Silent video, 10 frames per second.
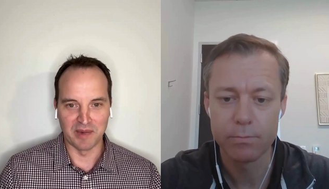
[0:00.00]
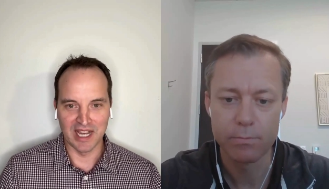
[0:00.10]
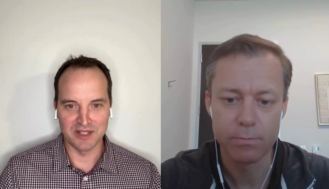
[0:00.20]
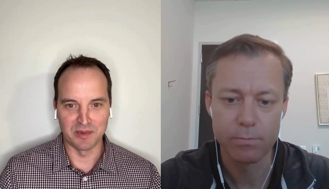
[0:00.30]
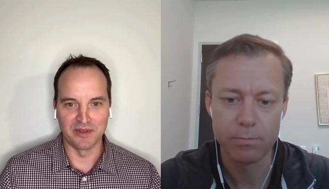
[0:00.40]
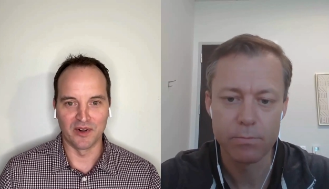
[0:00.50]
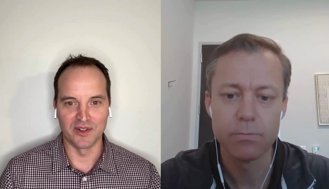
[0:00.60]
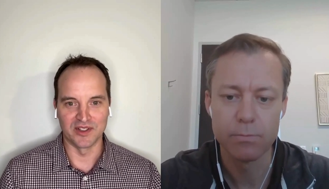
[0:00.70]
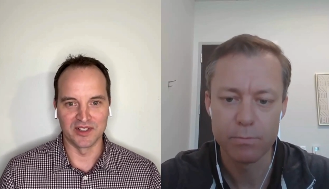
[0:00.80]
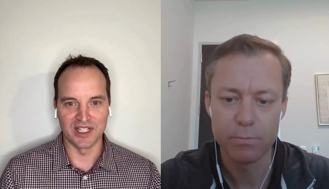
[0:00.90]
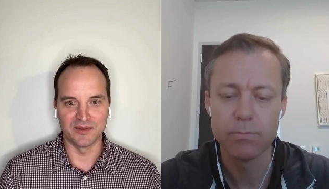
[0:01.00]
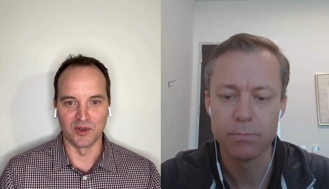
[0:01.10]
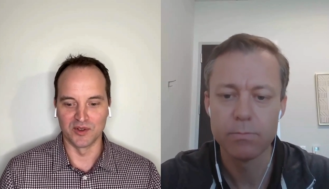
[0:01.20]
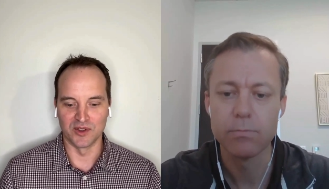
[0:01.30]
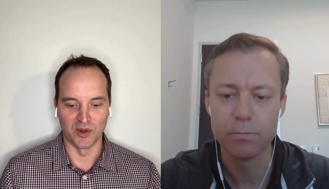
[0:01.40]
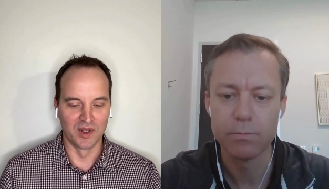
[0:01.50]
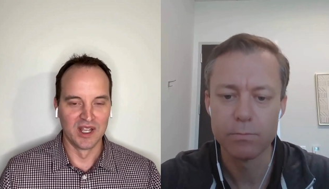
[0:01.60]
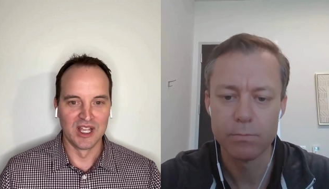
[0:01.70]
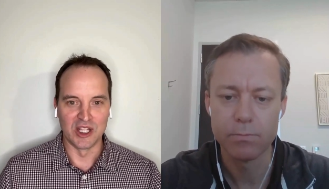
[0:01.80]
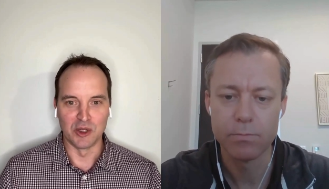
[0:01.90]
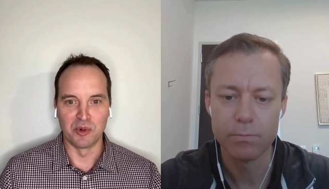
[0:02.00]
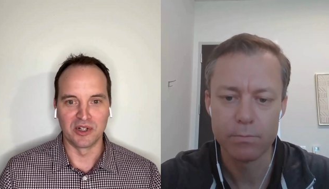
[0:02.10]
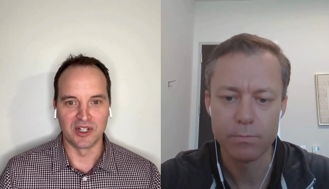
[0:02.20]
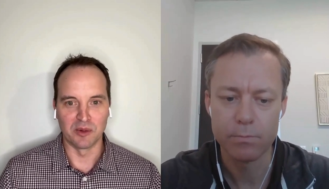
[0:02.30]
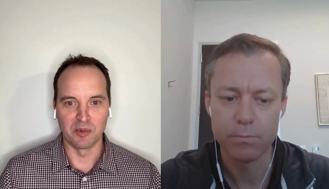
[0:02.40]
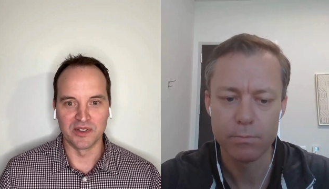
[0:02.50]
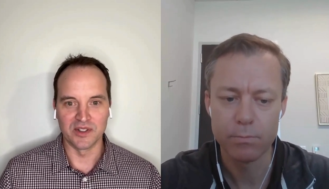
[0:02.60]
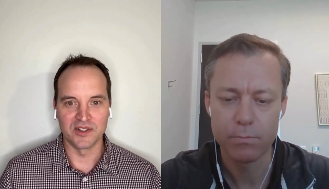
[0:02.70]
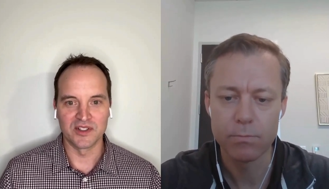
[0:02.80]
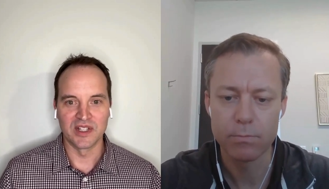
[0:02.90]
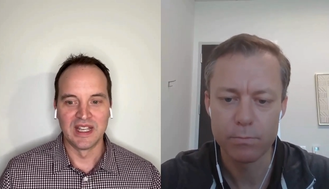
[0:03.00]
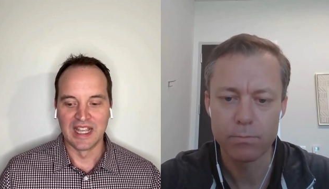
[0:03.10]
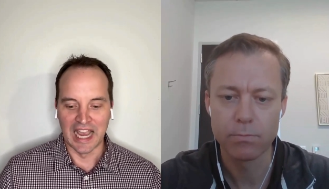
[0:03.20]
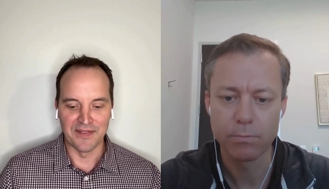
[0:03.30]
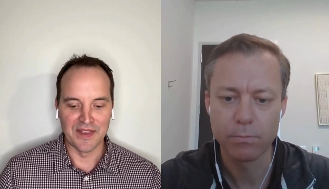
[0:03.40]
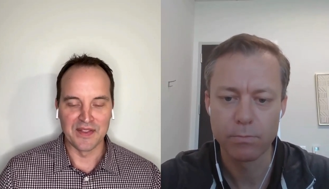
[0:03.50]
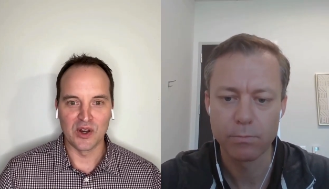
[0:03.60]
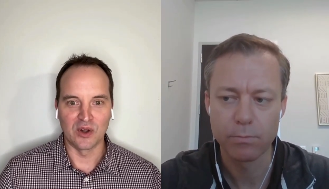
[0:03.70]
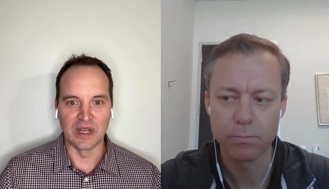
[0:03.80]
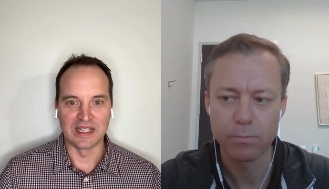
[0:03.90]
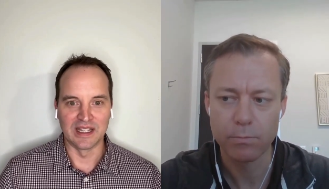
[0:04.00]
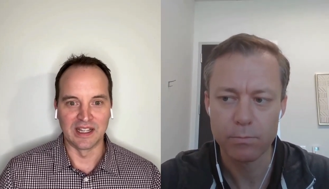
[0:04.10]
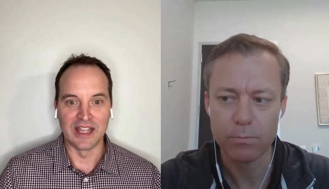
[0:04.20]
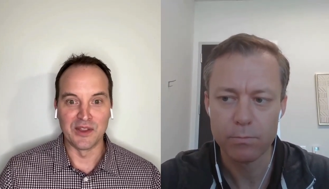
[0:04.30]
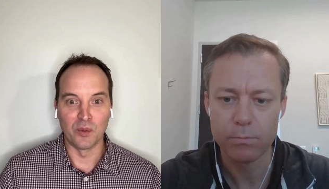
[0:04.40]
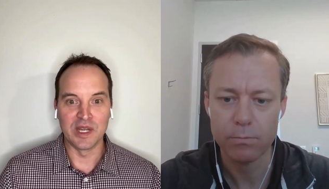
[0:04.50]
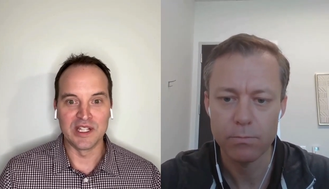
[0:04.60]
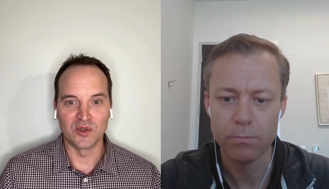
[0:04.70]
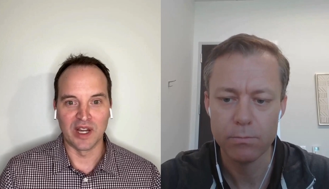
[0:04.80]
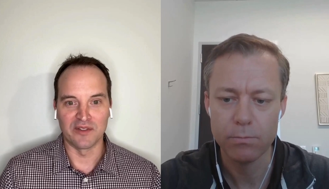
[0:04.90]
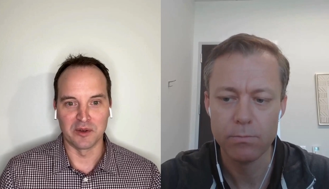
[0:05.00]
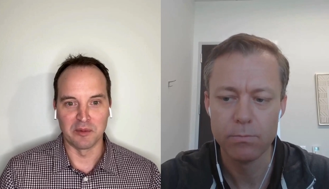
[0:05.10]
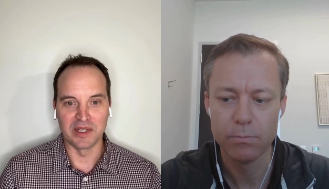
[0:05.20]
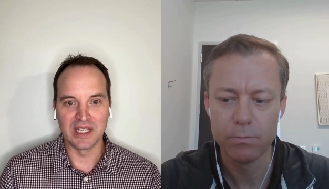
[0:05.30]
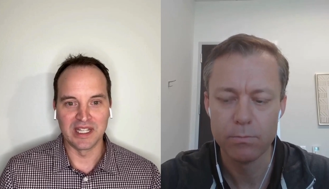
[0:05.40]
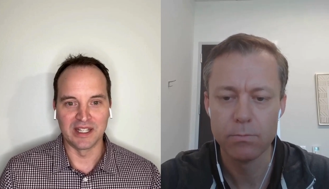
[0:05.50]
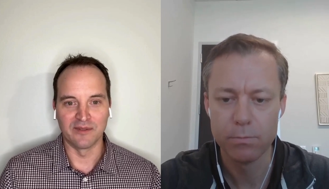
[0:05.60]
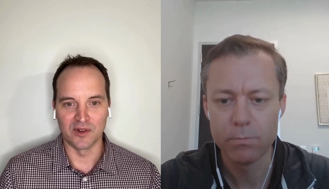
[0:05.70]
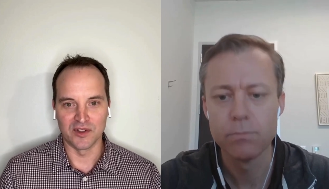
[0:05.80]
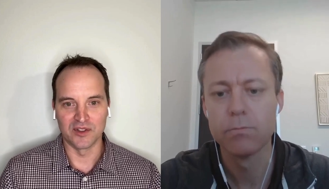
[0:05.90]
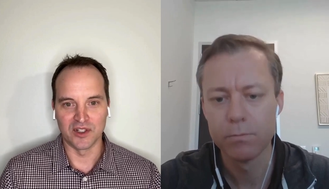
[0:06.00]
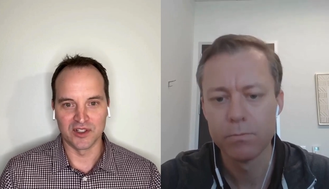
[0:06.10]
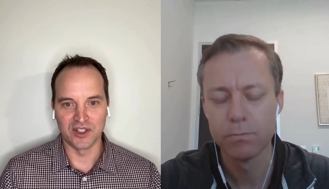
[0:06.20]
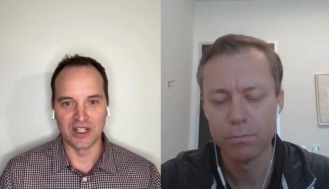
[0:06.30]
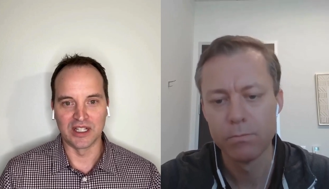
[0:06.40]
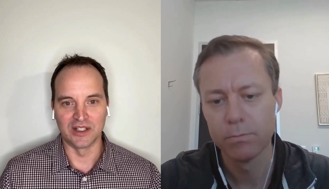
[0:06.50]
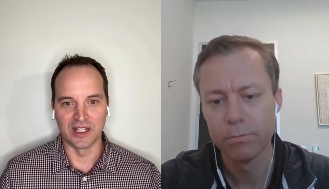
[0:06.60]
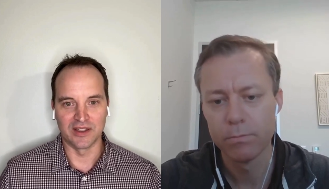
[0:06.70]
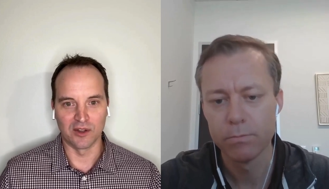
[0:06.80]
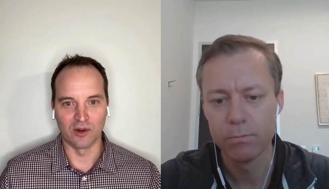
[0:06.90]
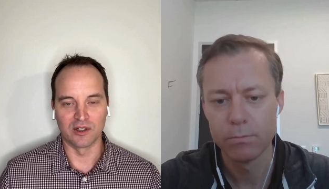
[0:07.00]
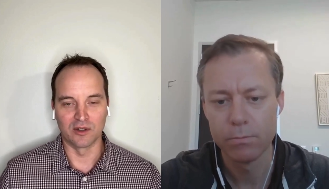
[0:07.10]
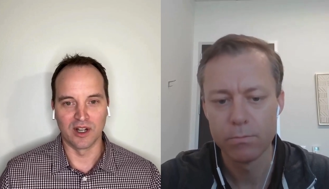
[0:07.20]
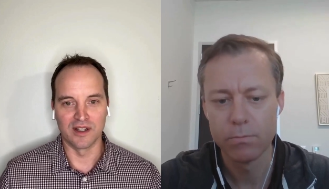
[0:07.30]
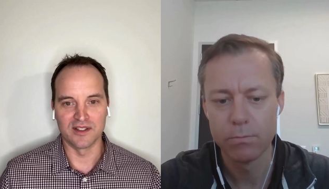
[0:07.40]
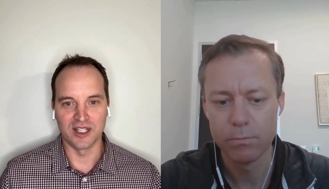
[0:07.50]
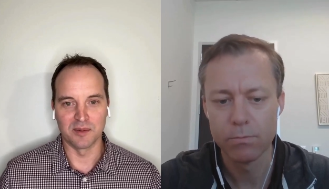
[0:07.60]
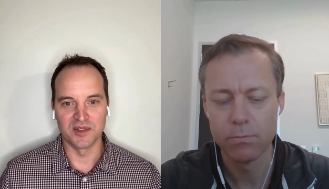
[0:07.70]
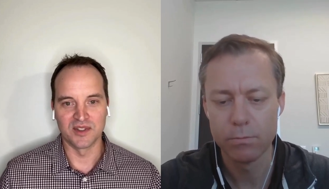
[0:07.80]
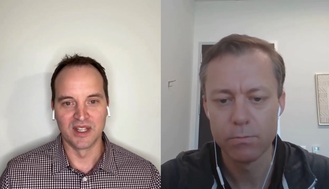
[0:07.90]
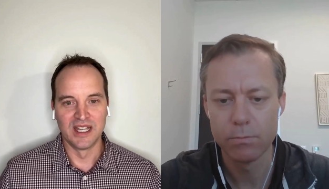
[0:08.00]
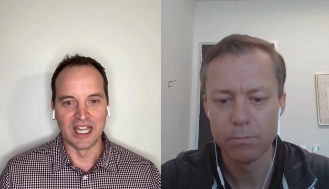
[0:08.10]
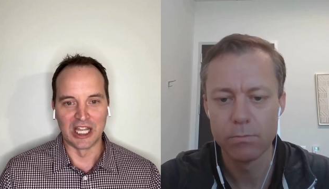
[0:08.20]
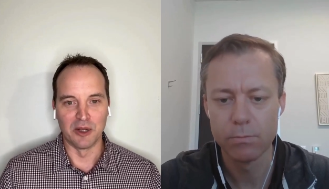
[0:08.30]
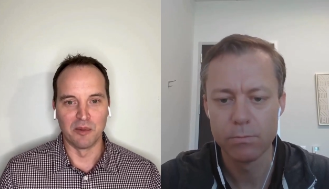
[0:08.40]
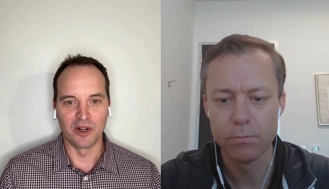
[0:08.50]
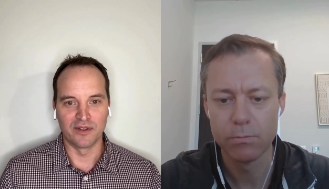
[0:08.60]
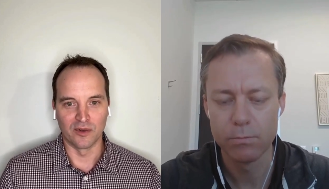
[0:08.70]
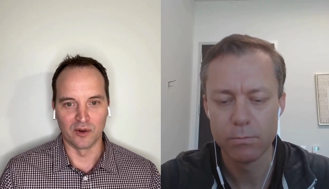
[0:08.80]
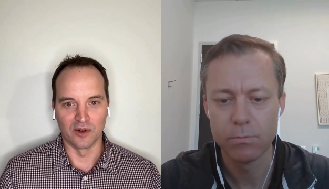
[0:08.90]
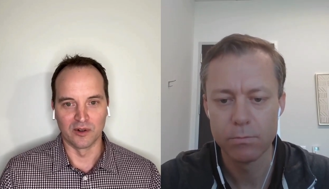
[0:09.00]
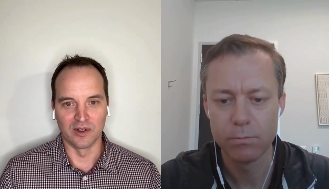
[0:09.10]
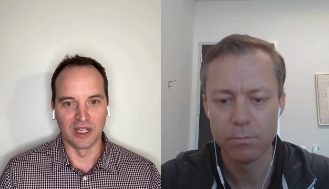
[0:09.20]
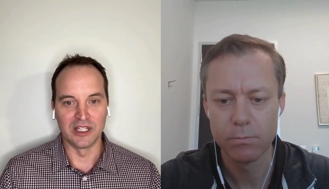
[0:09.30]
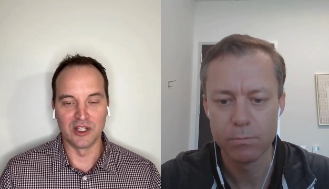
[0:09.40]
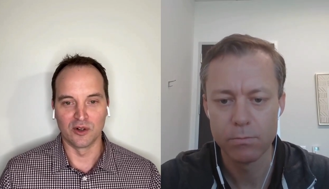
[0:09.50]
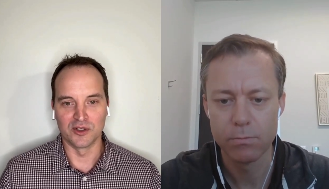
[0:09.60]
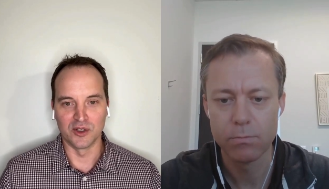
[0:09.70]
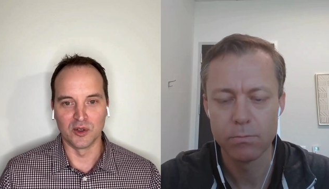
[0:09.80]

Speaker 1: in the past been very successful. So you bring on an apprentice and then they're like in the weeds right from the beginning versus just studying like theoretical concepts in a book for a year or